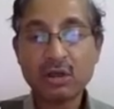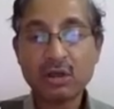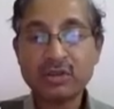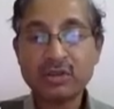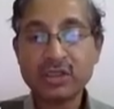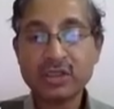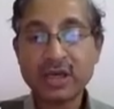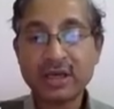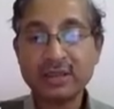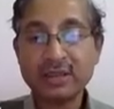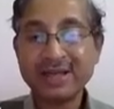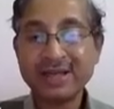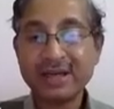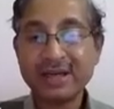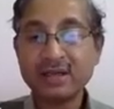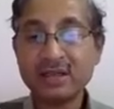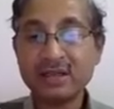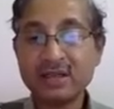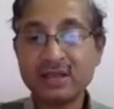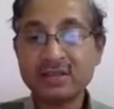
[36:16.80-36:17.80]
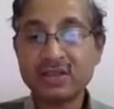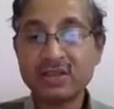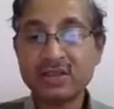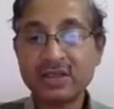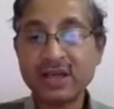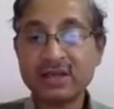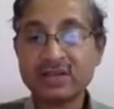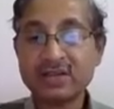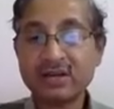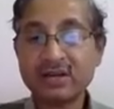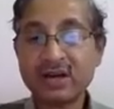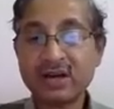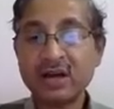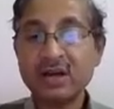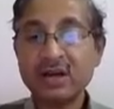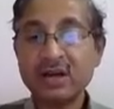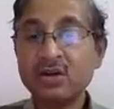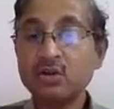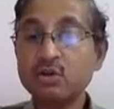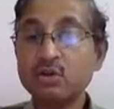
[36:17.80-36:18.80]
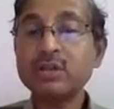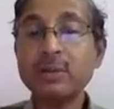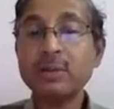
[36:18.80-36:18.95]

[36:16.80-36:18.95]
gynecology, and dental surgery,